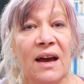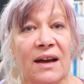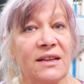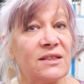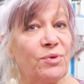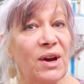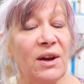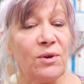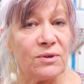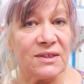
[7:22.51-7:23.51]
And it's
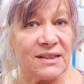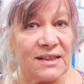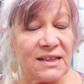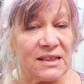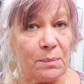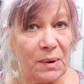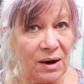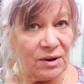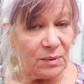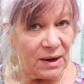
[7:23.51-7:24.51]
Raynaud's disease, and
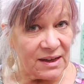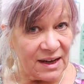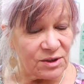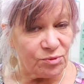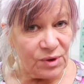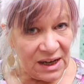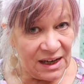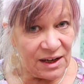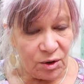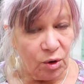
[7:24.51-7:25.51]
apparently when it gets
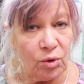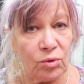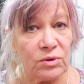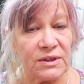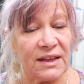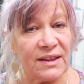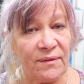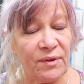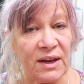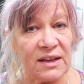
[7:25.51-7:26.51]
really cold
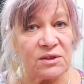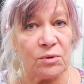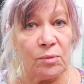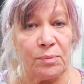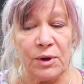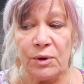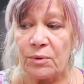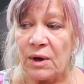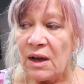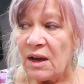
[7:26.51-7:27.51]
their fingers go
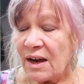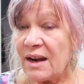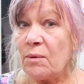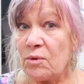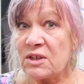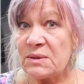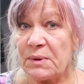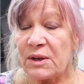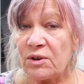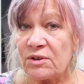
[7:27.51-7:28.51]
blue. And I was a
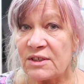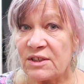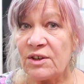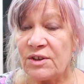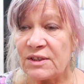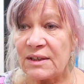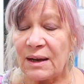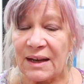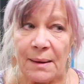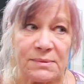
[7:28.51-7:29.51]
bit concerned, and
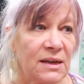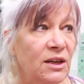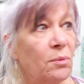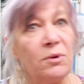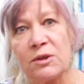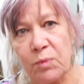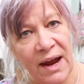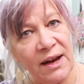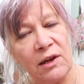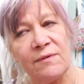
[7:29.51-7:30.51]
I kept saying, you must
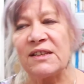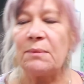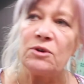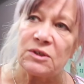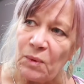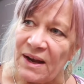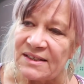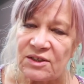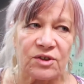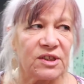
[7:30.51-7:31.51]
wear gloves, you must wear
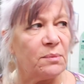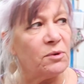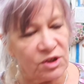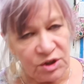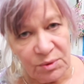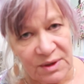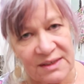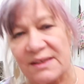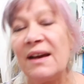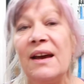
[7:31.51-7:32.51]
socks, you must do
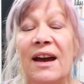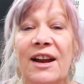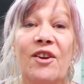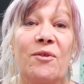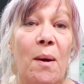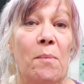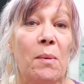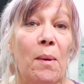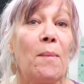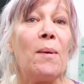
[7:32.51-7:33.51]
this. And I
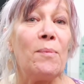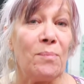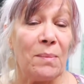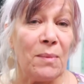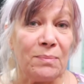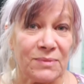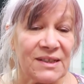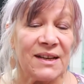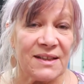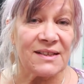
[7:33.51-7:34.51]
remember my mum
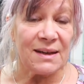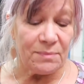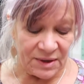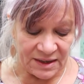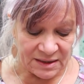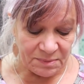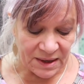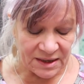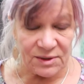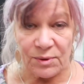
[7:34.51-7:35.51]
saying the same thing to
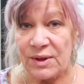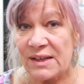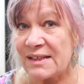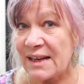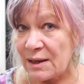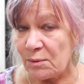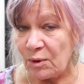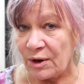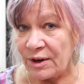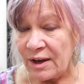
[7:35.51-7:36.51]
me. So this little
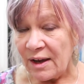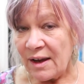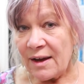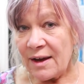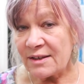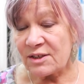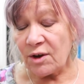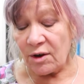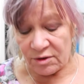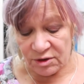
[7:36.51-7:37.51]
one has
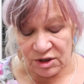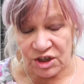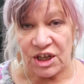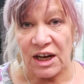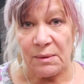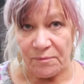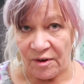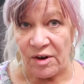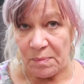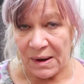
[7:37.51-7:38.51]
got
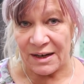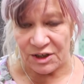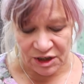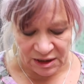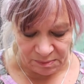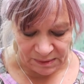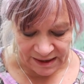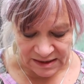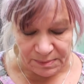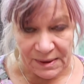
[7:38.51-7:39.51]
very bad
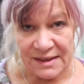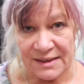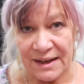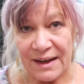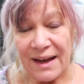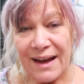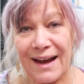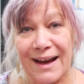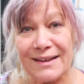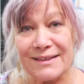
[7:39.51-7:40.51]
chilblains, bless her.
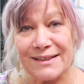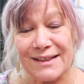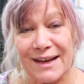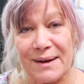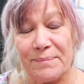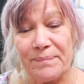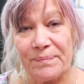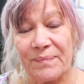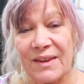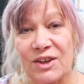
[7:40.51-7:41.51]
And
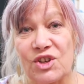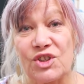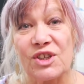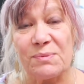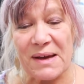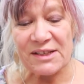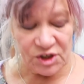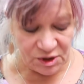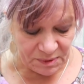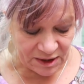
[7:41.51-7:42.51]
she just
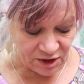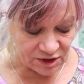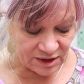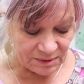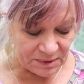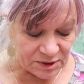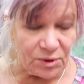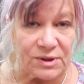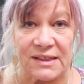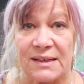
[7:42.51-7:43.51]
messaged me because my
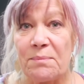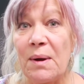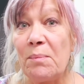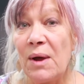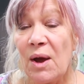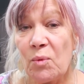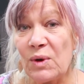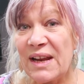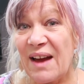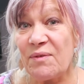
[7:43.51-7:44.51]
daughter said, Mum,
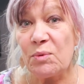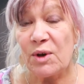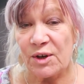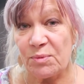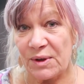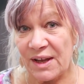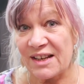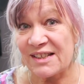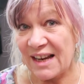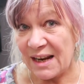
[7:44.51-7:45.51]
will you have a word with her
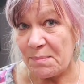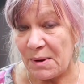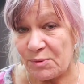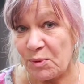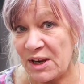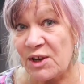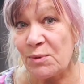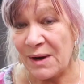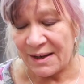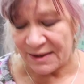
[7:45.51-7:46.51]
and tell her about when
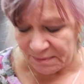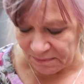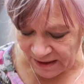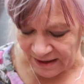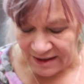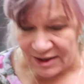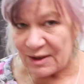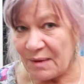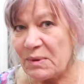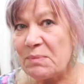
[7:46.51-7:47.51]
you had them?
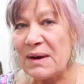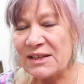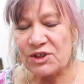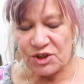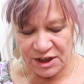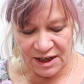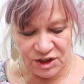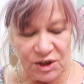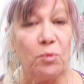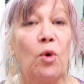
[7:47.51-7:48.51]
So I've been messaging her.
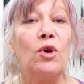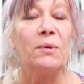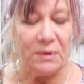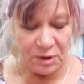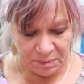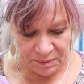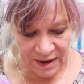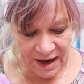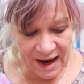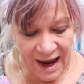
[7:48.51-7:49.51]
She woke me up.
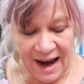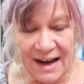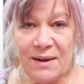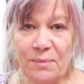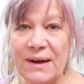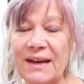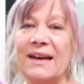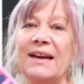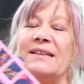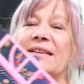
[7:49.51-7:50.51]
Anyway,
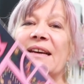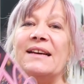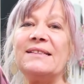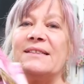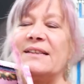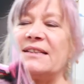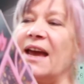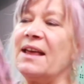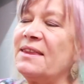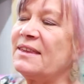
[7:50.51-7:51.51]
it is the
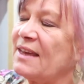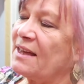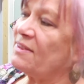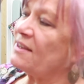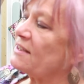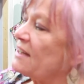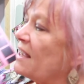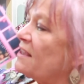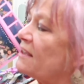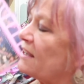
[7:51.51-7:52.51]
10th, and the
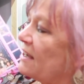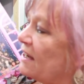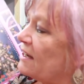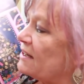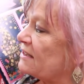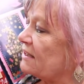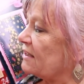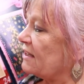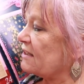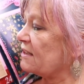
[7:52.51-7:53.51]
10th is
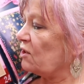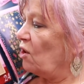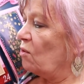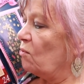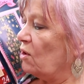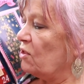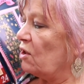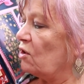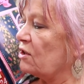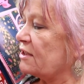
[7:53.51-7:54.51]
this long one,
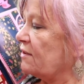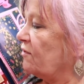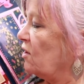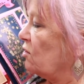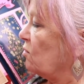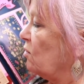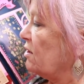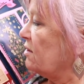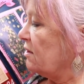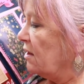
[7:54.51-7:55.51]
the longest of the long
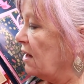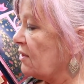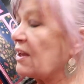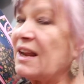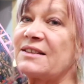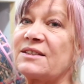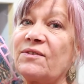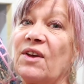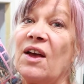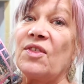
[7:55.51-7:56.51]
one, the last
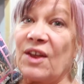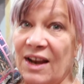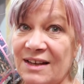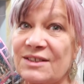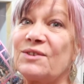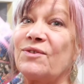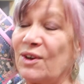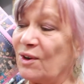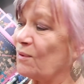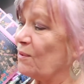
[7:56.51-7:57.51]
of
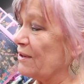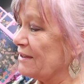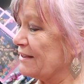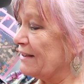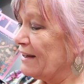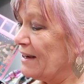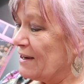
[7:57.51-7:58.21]
the long ones.